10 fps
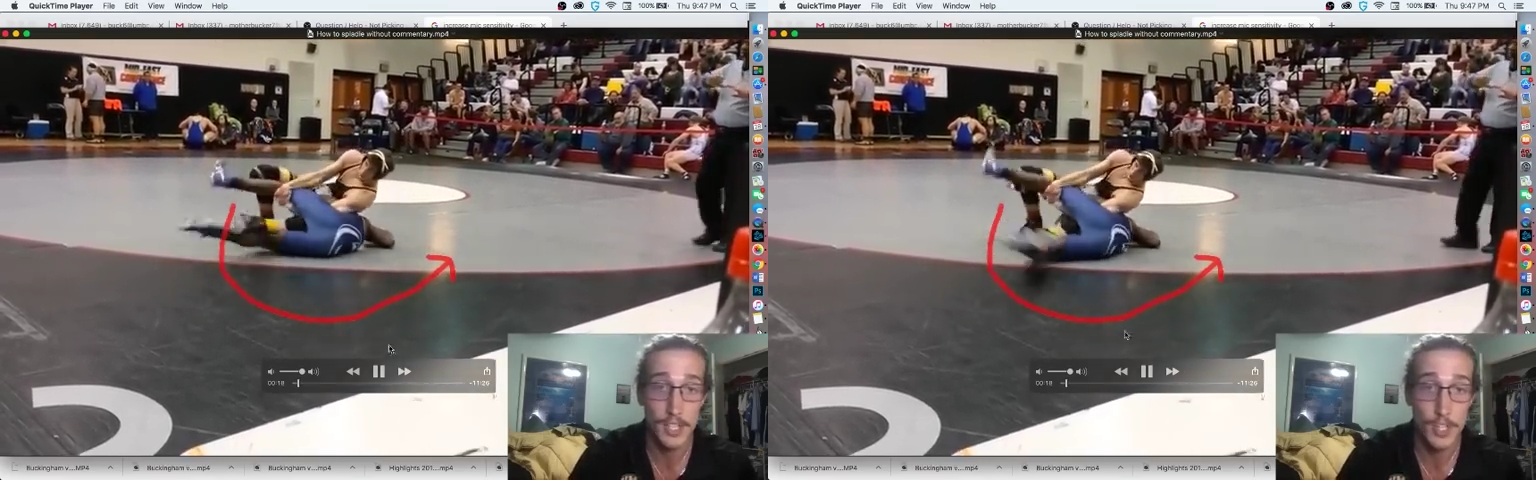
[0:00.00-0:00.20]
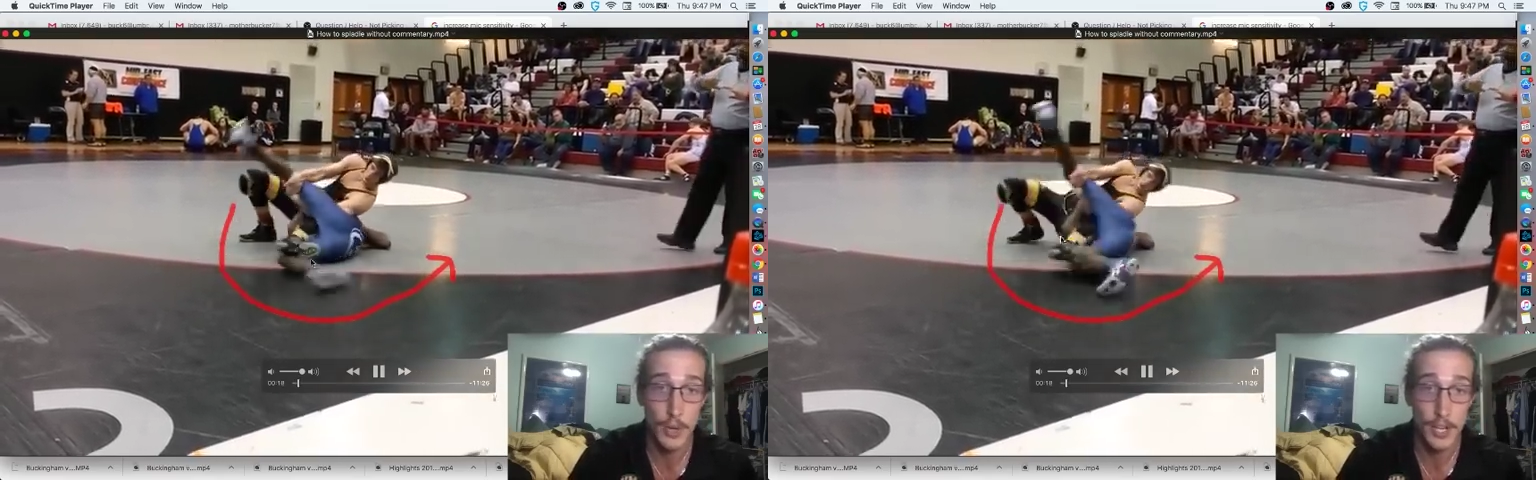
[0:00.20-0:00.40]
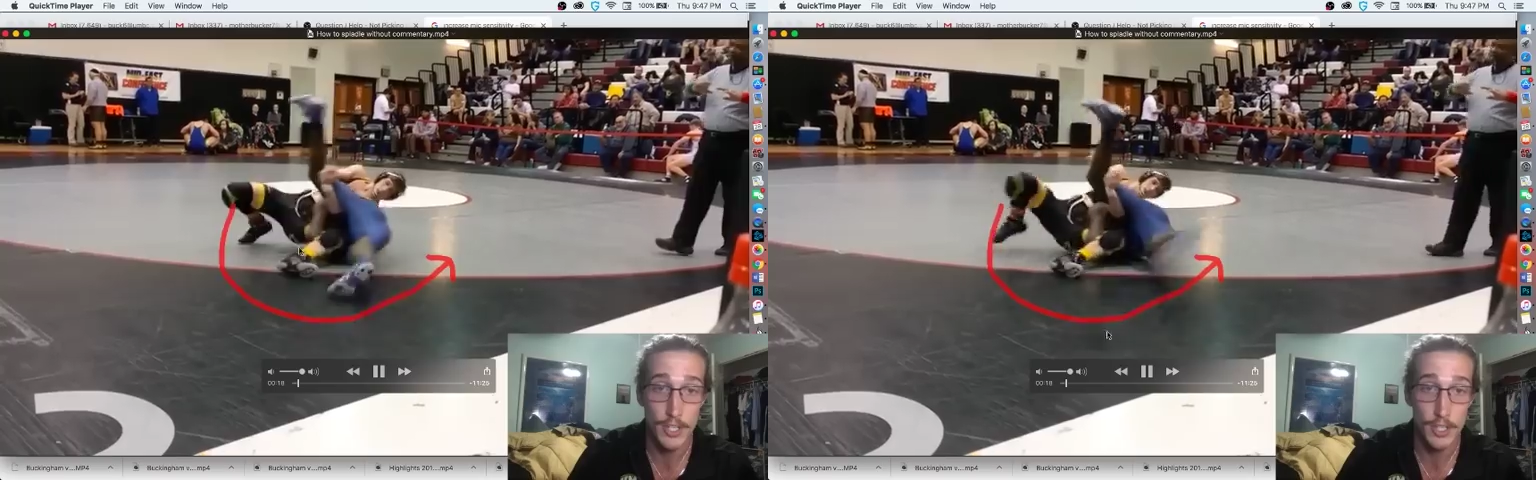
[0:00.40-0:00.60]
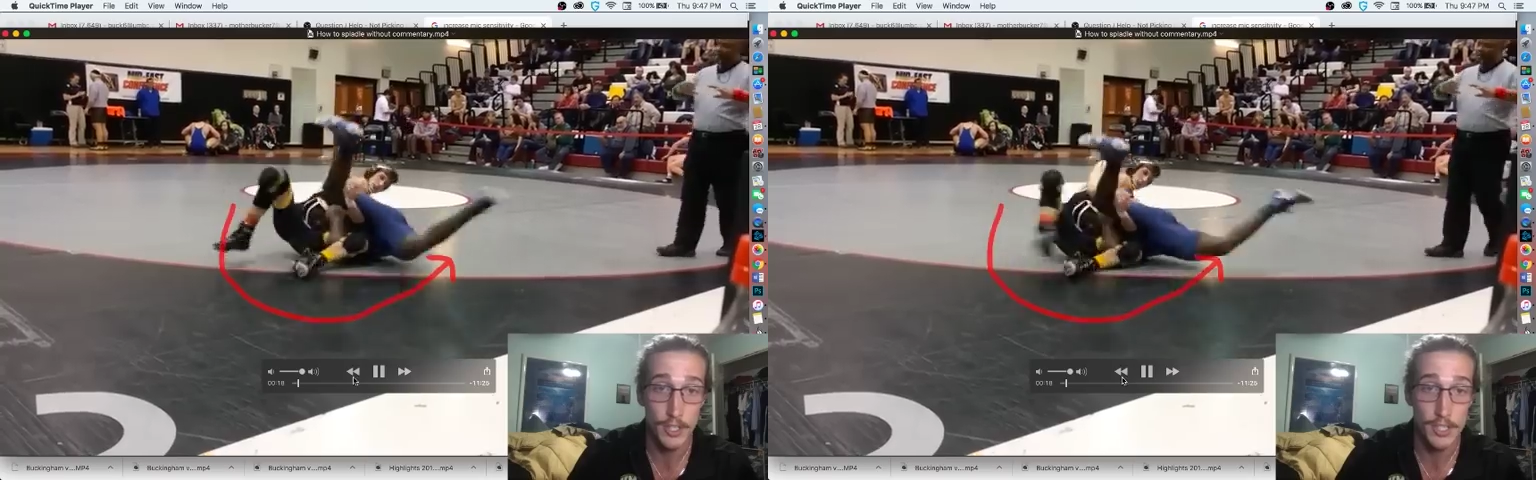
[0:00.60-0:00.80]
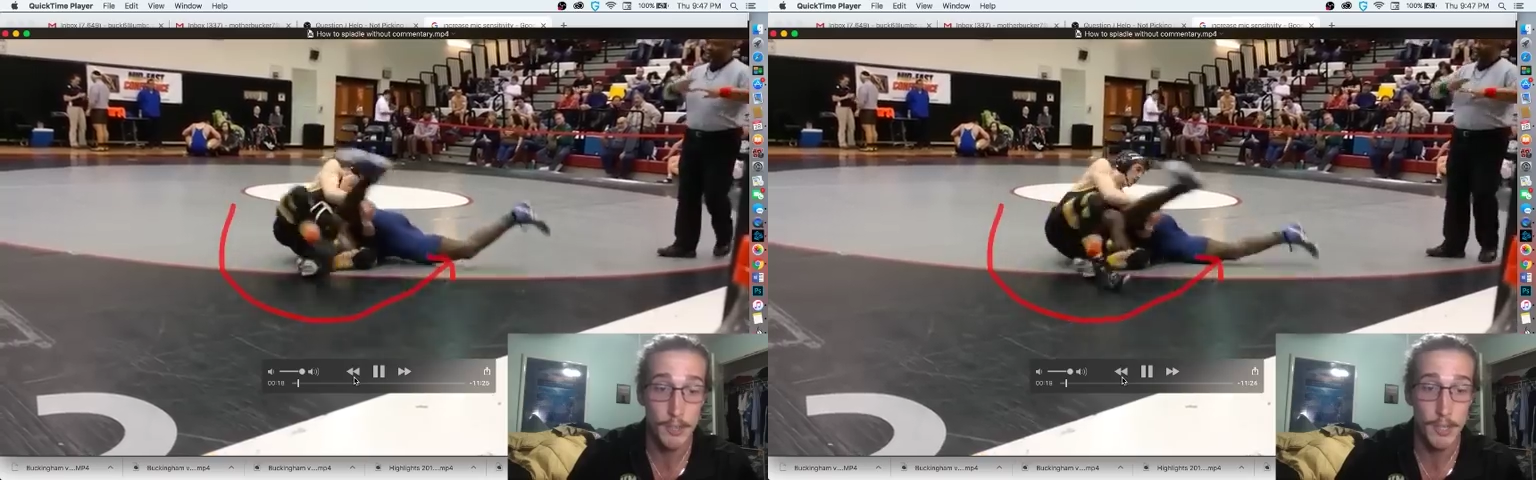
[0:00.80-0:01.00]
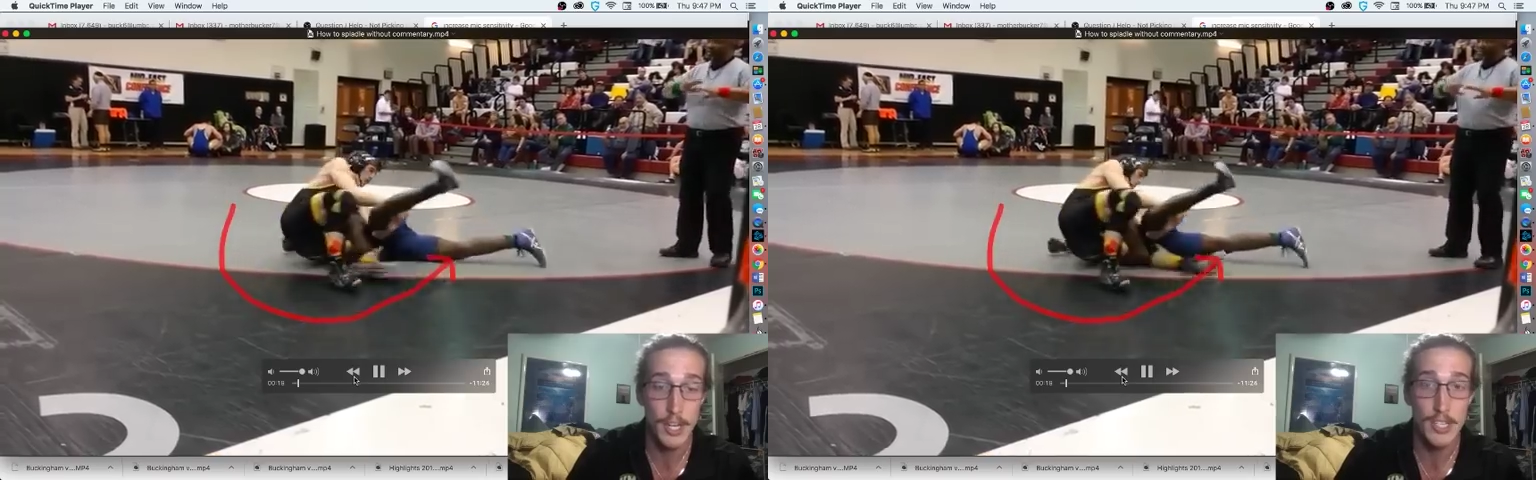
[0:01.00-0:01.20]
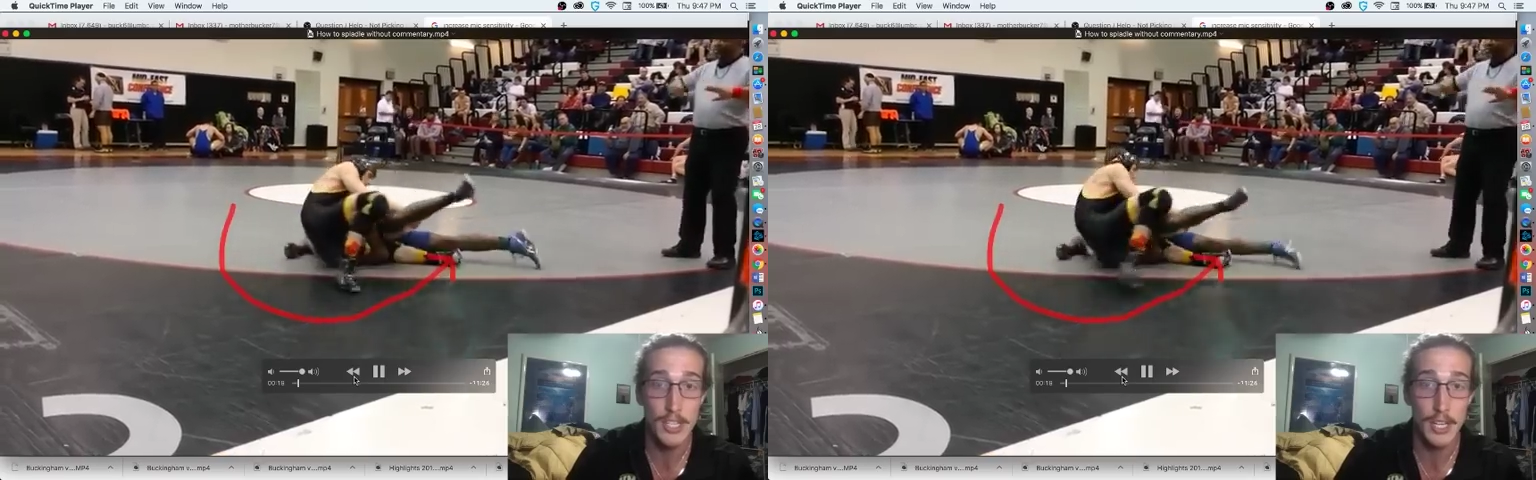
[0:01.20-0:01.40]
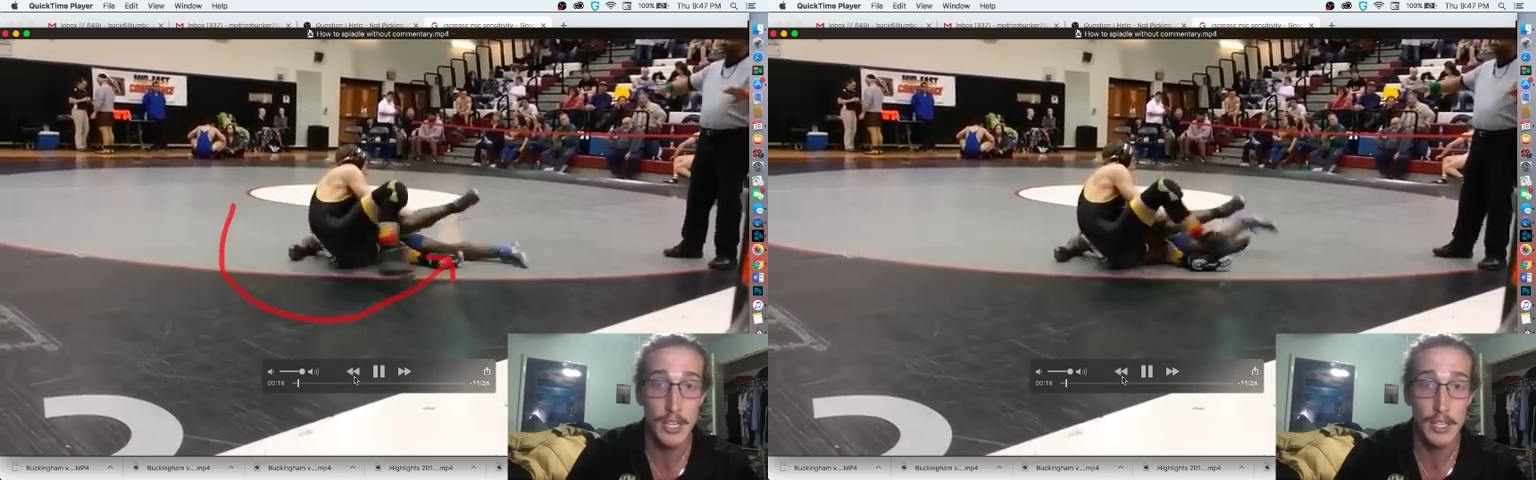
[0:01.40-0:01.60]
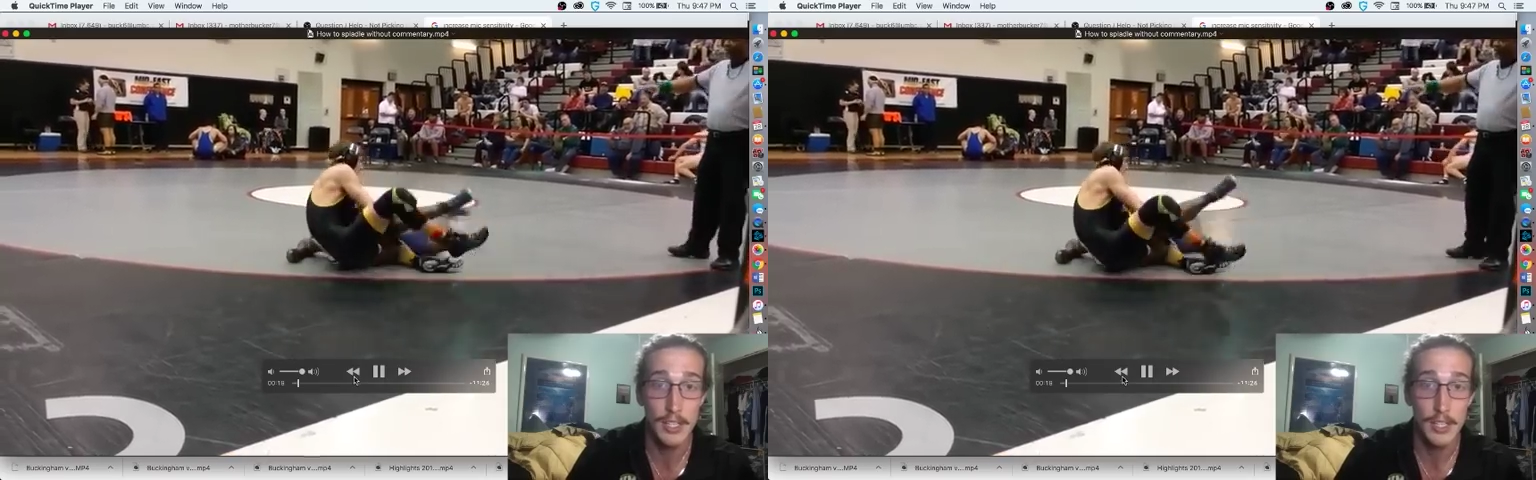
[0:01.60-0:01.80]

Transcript: situation. You see me chasing it?